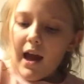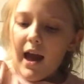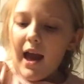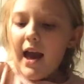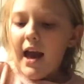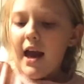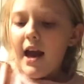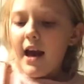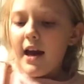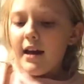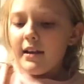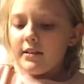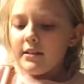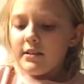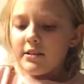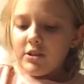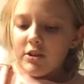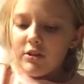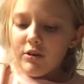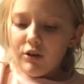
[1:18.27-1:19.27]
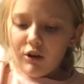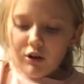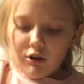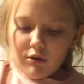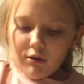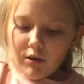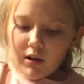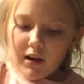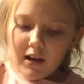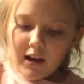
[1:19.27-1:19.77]
And
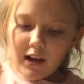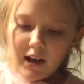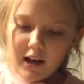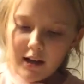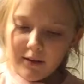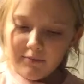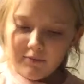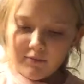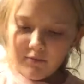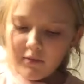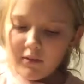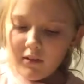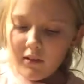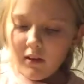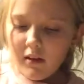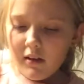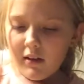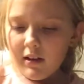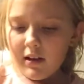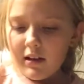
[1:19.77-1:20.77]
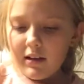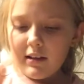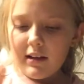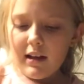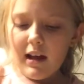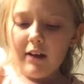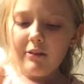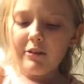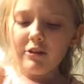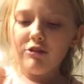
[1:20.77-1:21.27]
so
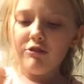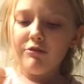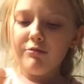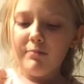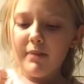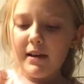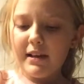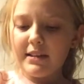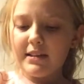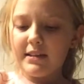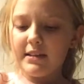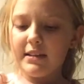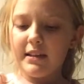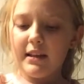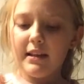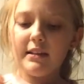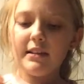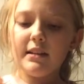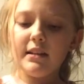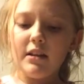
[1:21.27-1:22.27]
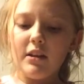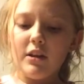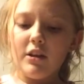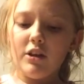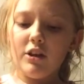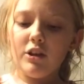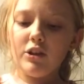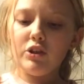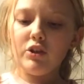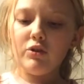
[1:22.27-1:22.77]
now that you've mixed it,
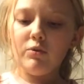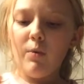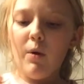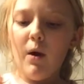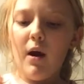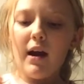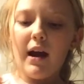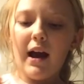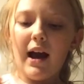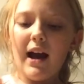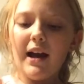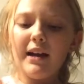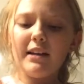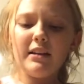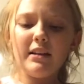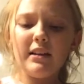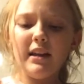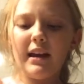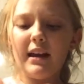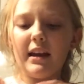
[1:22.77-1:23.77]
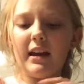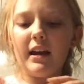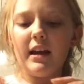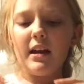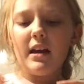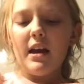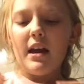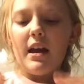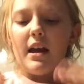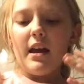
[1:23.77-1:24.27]
you do kind of like
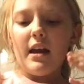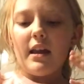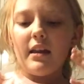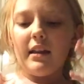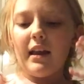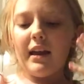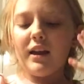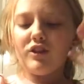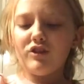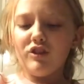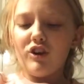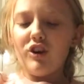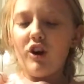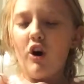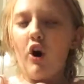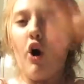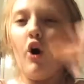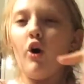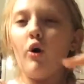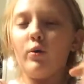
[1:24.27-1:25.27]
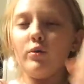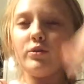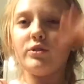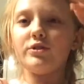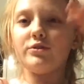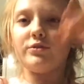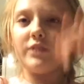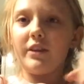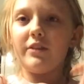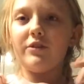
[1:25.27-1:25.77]
not a hole
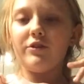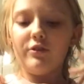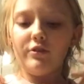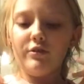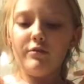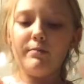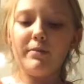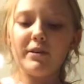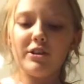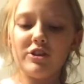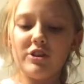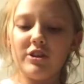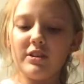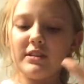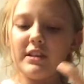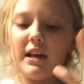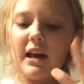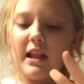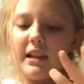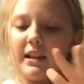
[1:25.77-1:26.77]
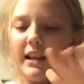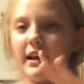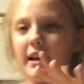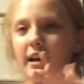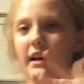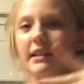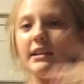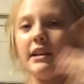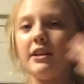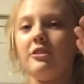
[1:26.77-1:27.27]
straight through, but just like
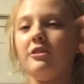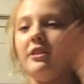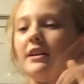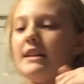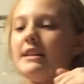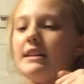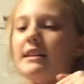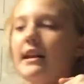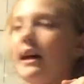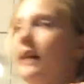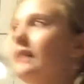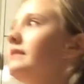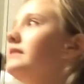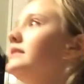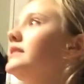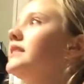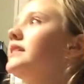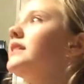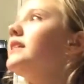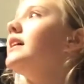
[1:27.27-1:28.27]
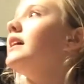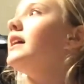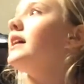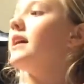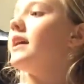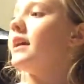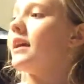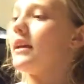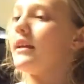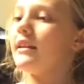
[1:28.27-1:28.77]
a little indent
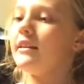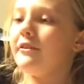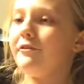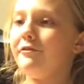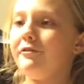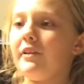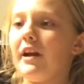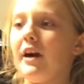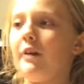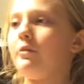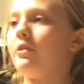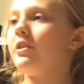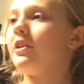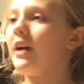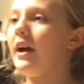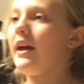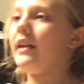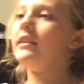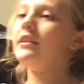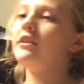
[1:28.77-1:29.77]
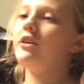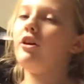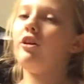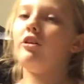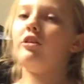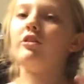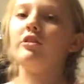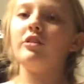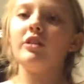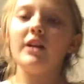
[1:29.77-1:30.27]
in the flour and
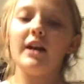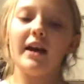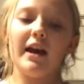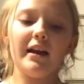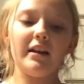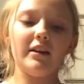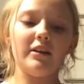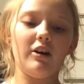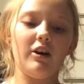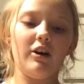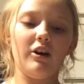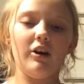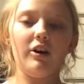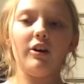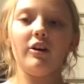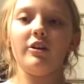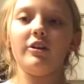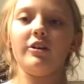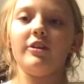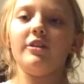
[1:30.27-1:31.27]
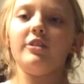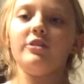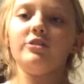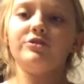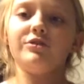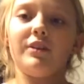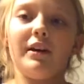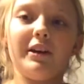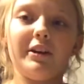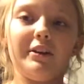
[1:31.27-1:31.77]
our
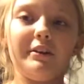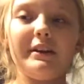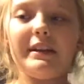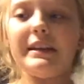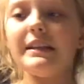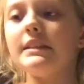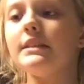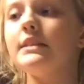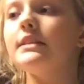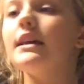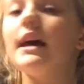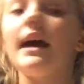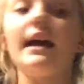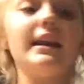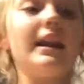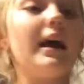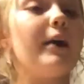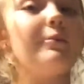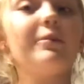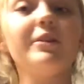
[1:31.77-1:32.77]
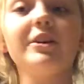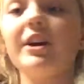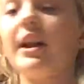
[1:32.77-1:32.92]
dry ingredients. And now we're